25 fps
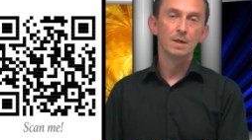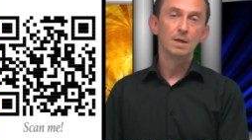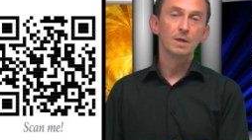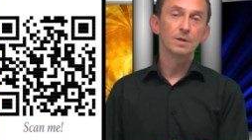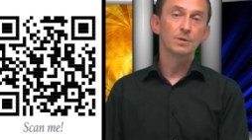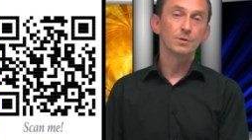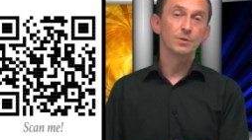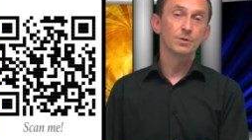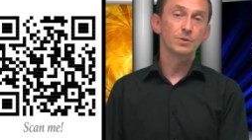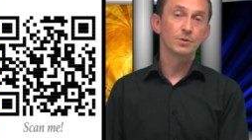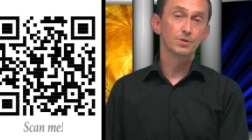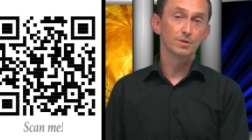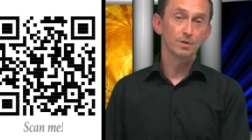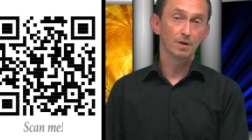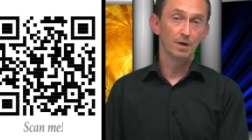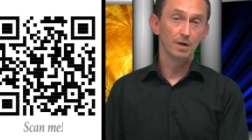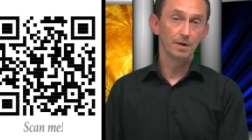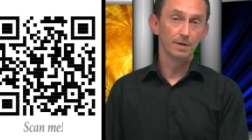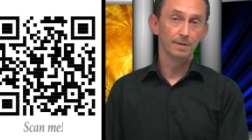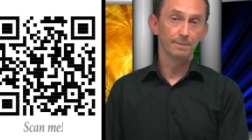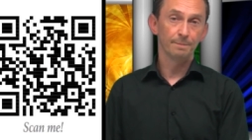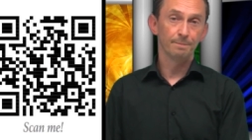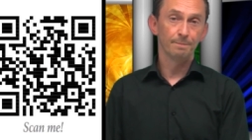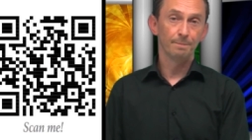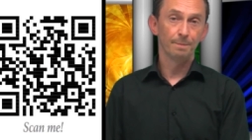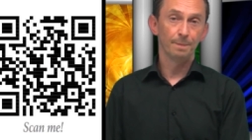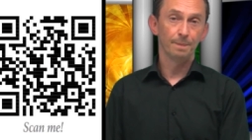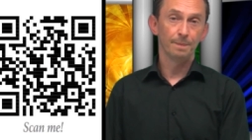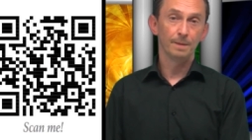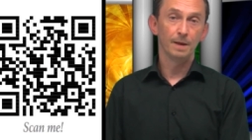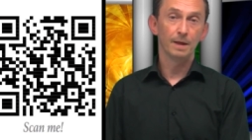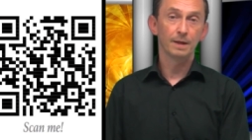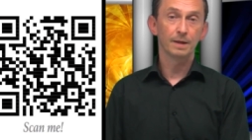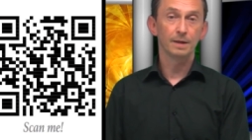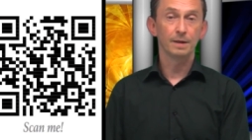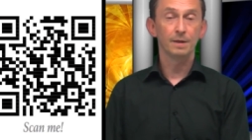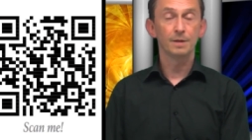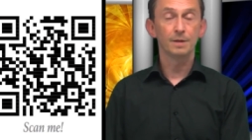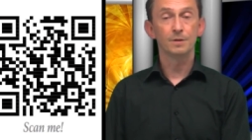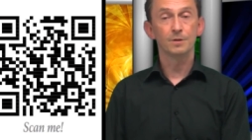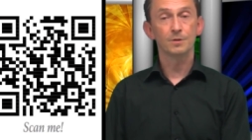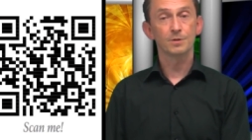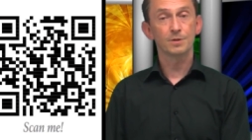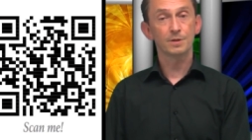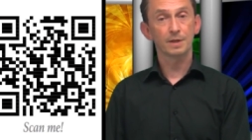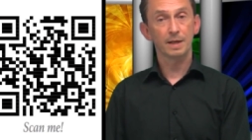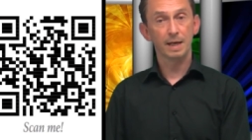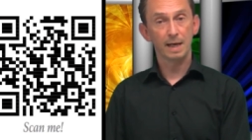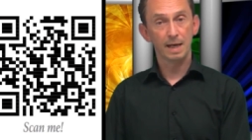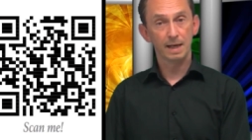To start, they can either
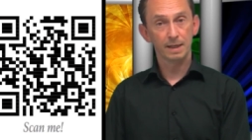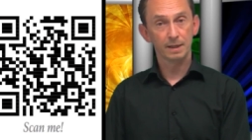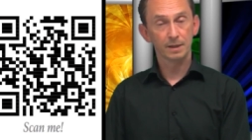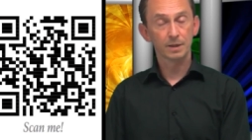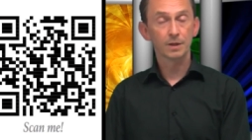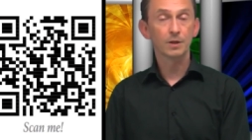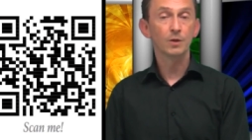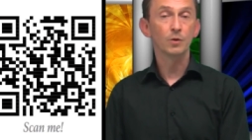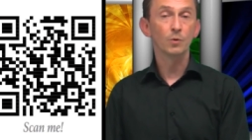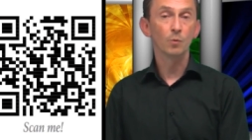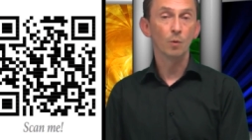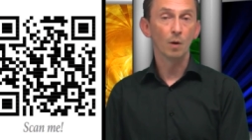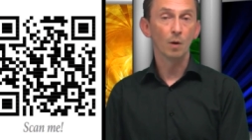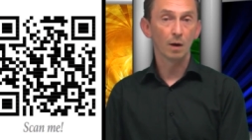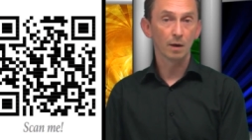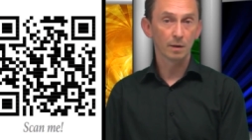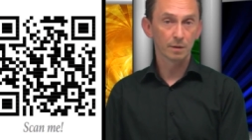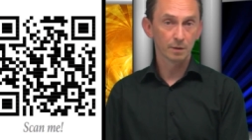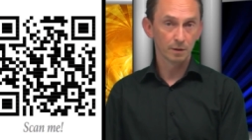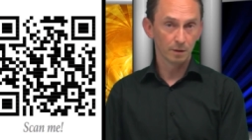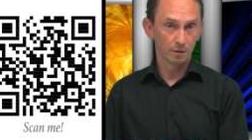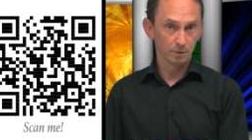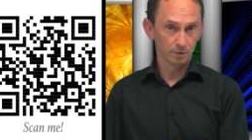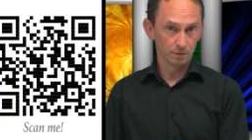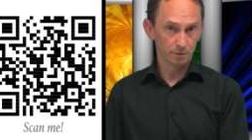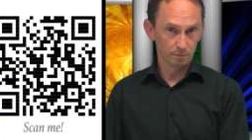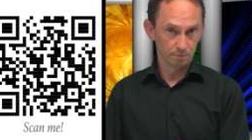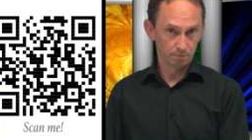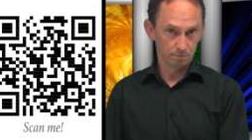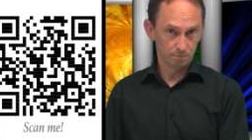scan a QR code,